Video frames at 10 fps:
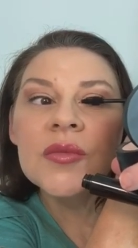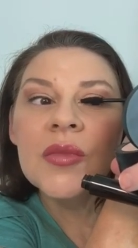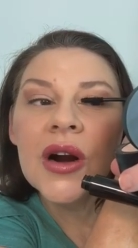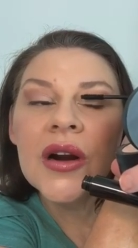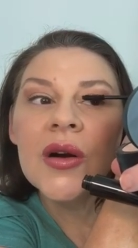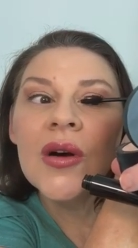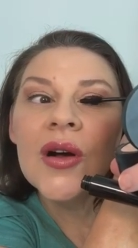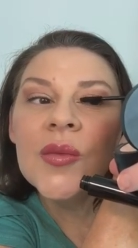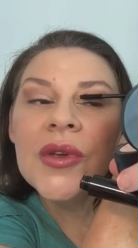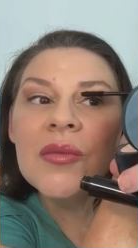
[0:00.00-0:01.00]

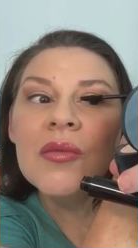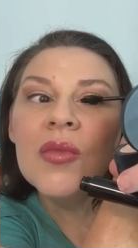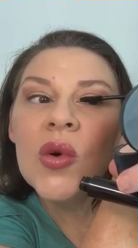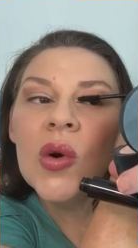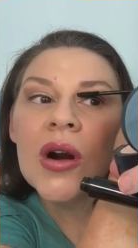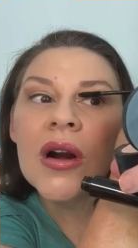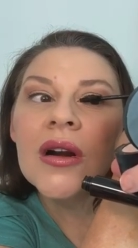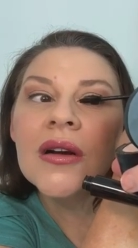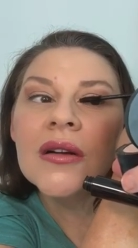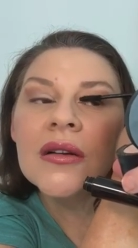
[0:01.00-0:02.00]
Tomorrow I'll be
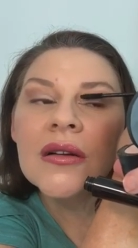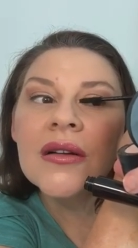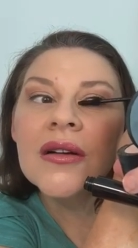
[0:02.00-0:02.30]
more,